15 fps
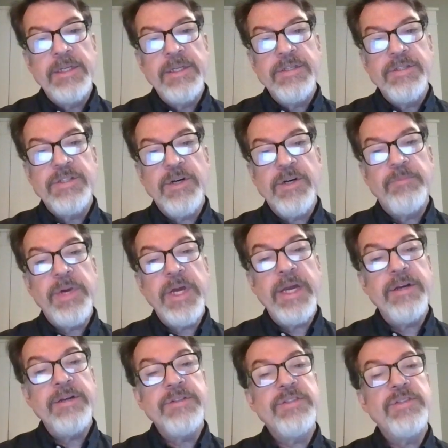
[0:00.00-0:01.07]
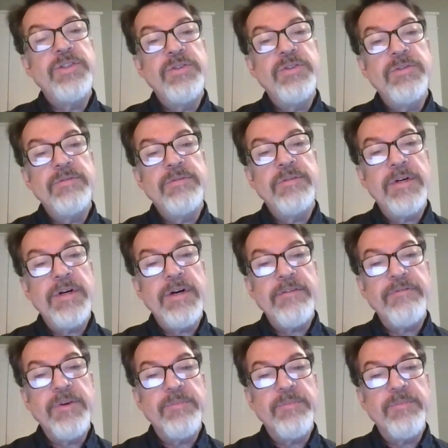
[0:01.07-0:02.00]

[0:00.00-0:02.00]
So payers who offer